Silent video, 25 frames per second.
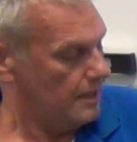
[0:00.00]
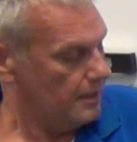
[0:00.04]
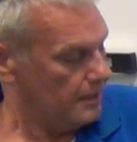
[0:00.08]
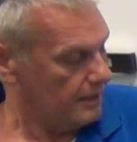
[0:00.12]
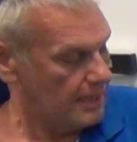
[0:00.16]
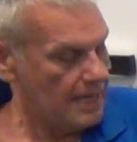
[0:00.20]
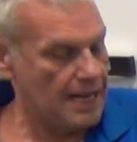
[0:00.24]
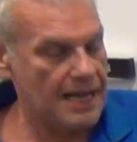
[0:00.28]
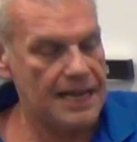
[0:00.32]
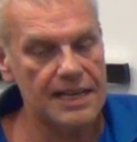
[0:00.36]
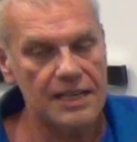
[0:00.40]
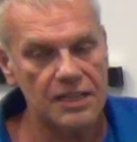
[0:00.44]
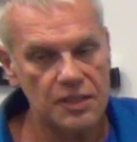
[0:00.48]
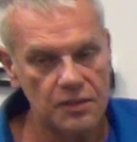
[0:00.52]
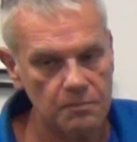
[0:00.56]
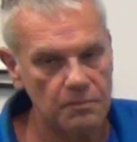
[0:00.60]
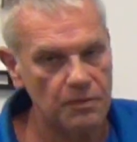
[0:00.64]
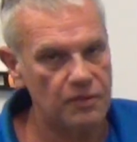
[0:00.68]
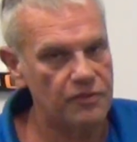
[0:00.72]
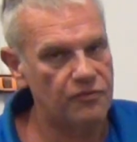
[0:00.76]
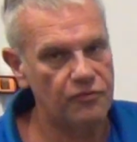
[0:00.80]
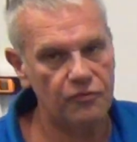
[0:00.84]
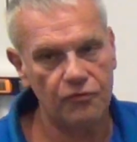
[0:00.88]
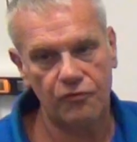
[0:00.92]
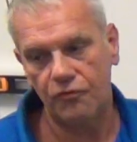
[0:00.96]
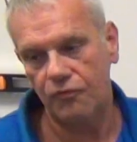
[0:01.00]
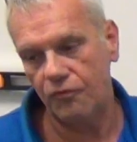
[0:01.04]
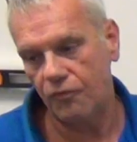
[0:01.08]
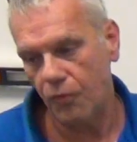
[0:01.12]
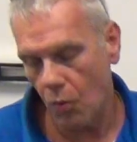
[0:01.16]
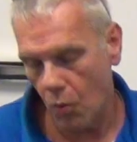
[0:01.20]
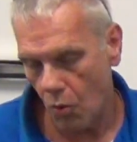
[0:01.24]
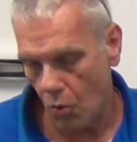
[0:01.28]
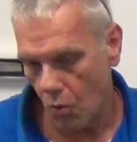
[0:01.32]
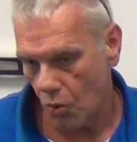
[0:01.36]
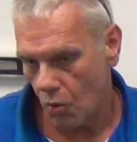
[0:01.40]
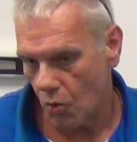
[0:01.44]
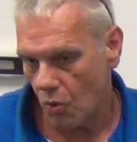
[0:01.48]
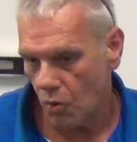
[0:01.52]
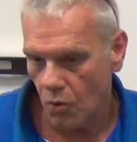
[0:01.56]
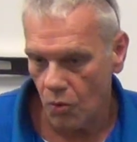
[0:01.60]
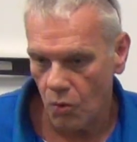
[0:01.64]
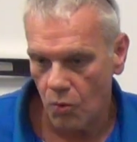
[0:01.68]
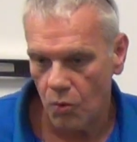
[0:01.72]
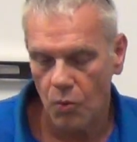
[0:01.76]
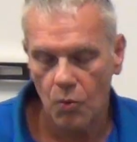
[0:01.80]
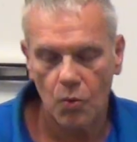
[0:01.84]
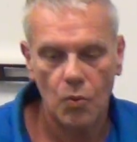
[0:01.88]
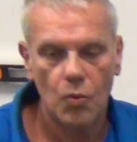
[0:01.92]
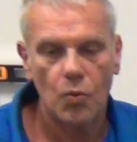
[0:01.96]
Guys, before
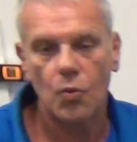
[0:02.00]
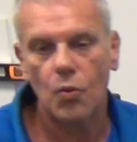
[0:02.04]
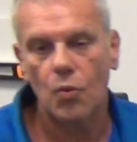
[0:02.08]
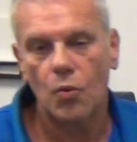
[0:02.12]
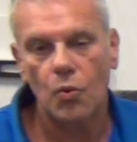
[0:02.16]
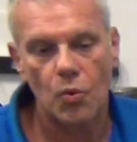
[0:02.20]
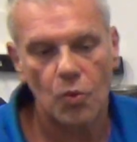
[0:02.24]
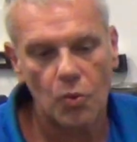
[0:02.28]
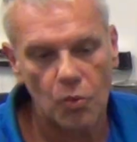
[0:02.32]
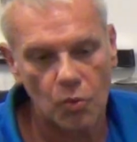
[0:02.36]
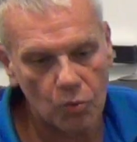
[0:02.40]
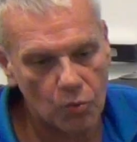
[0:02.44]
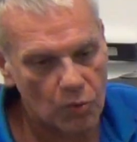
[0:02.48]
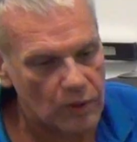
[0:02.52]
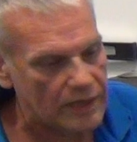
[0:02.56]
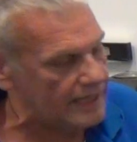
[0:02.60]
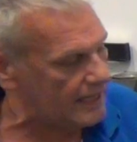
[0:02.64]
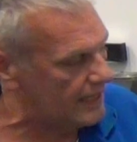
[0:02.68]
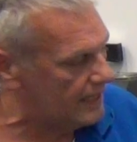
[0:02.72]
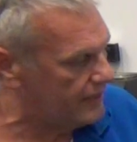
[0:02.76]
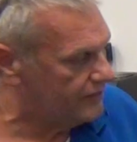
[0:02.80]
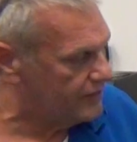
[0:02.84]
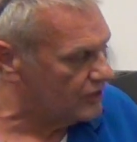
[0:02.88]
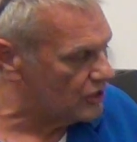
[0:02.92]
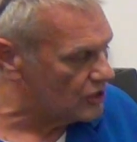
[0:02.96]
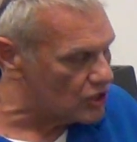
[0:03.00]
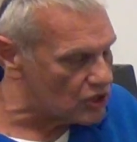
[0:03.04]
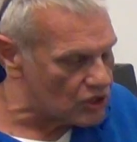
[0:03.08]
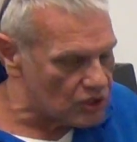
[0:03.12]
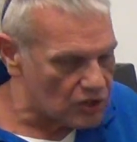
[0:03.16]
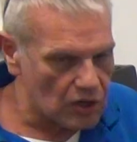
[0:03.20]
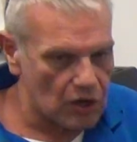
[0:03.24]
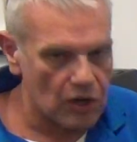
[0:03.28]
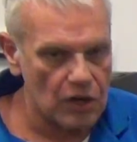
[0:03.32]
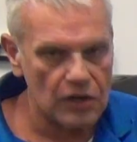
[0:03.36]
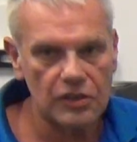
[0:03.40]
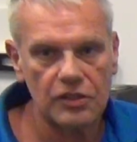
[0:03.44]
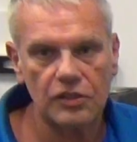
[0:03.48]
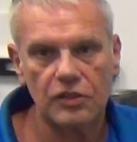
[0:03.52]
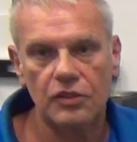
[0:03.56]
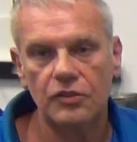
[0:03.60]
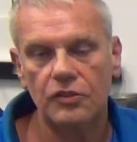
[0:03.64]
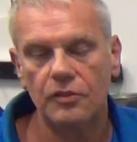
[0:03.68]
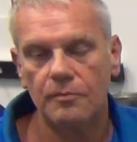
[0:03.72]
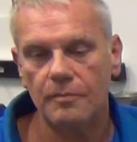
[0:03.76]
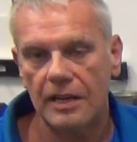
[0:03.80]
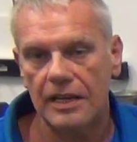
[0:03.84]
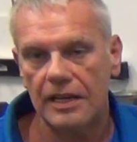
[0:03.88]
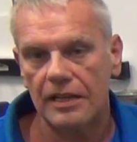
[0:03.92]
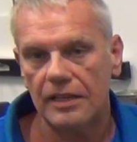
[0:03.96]
we even start to do the
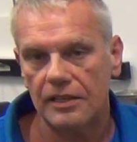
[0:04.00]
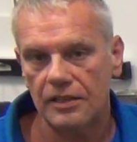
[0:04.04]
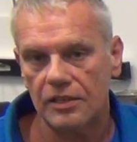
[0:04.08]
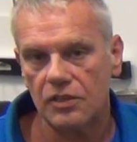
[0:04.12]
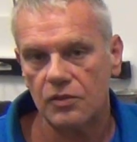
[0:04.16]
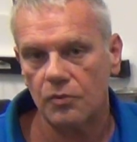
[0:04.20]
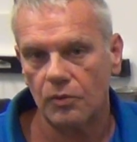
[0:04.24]
maintenance,